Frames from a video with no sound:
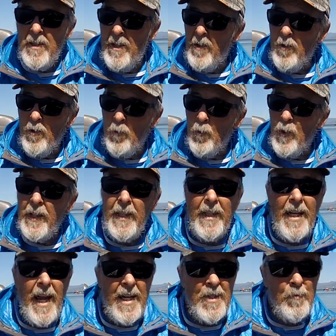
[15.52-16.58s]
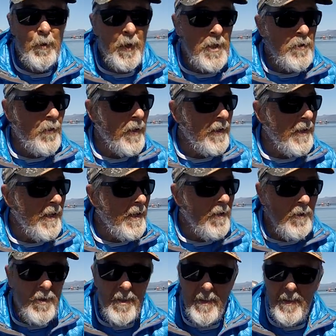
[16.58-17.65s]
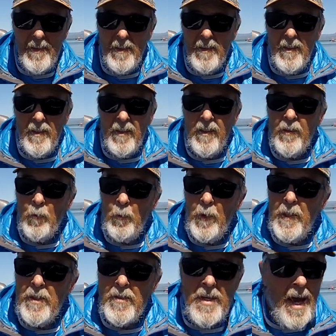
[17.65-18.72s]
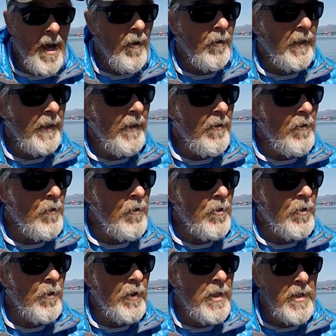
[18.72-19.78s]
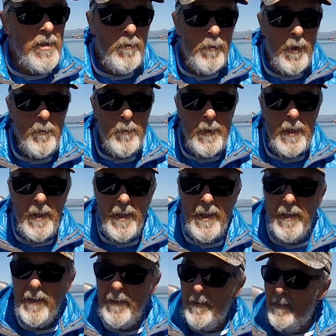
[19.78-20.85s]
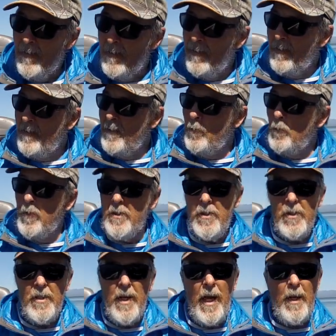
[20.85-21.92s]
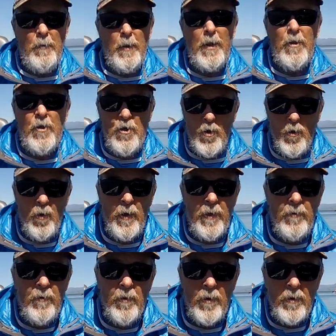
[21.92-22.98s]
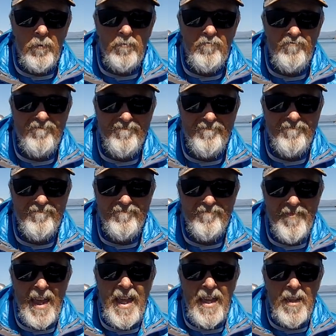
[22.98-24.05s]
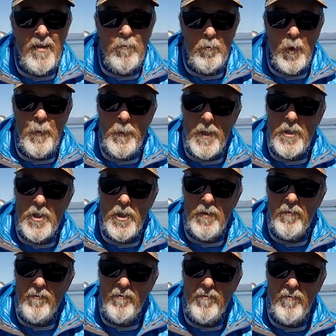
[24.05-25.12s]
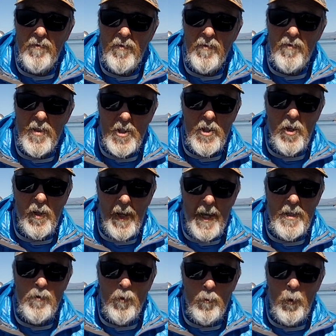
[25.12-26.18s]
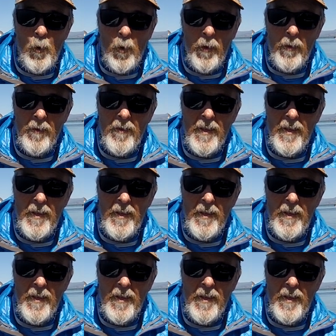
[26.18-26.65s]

here in a really nice place right now. The wind is howling through the trees above me, which has kind of been the story for pretty much since our last report.